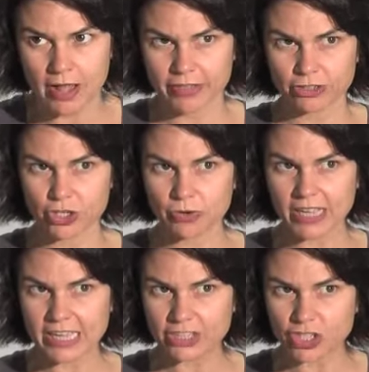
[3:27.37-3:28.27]
They're
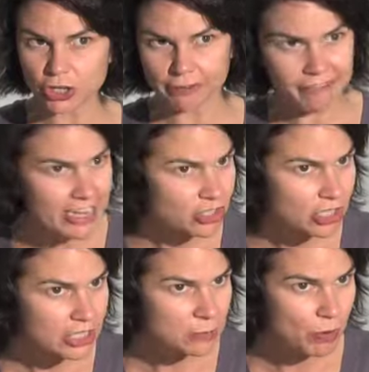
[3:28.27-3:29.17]
tuning into your
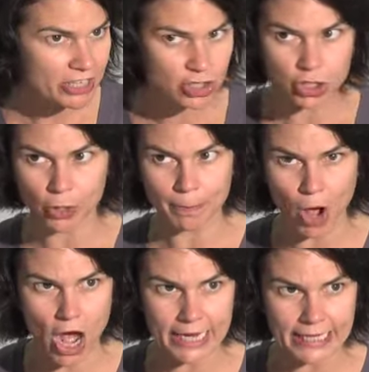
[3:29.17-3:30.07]
facial expression, your
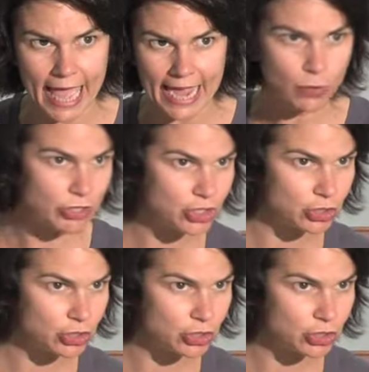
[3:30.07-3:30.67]
body language,